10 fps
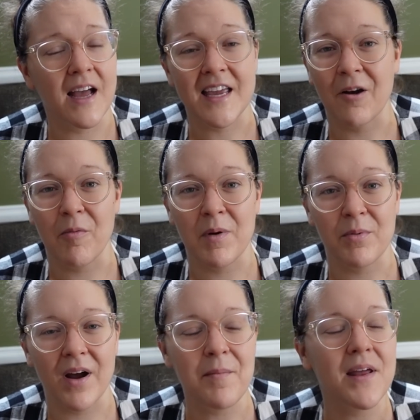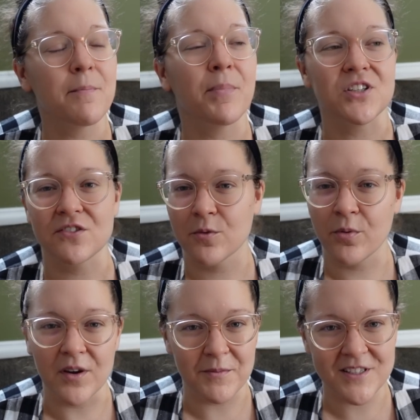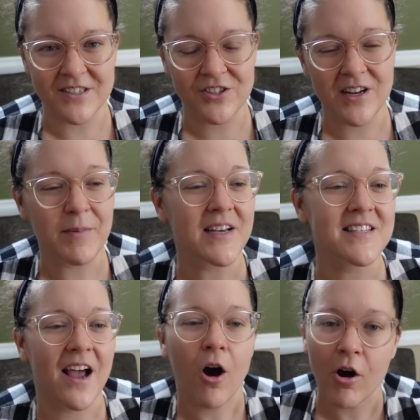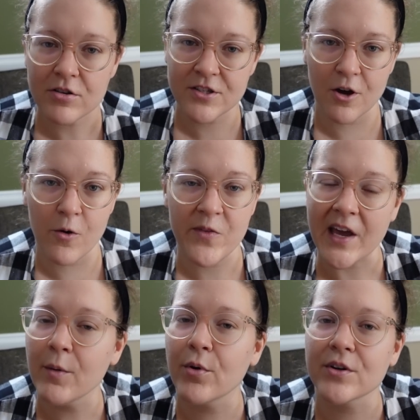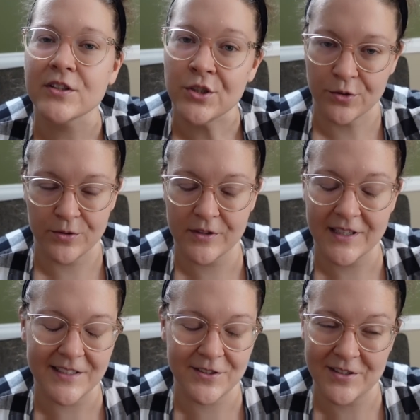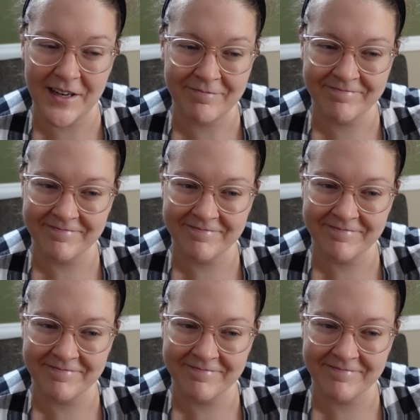I can't remember. I made a bunch of appointments yesterday because I also think I broke a tooth yesterday.